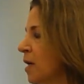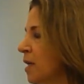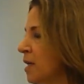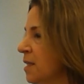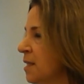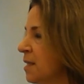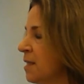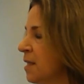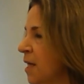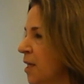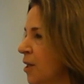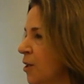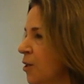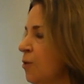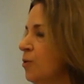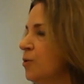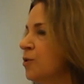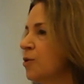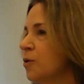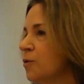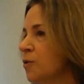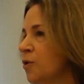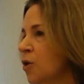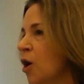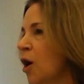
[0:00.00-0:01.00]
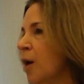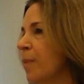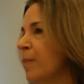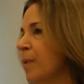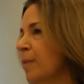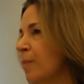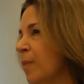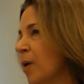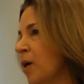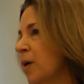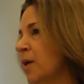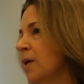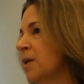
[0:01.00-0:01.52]
and instead use those
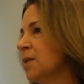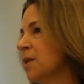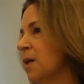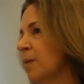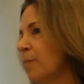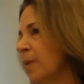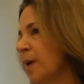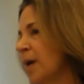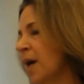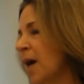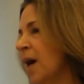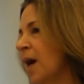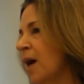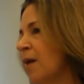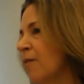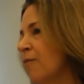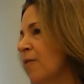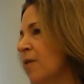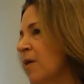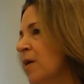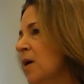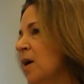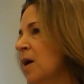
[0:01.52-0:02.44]
carbon markets on behalf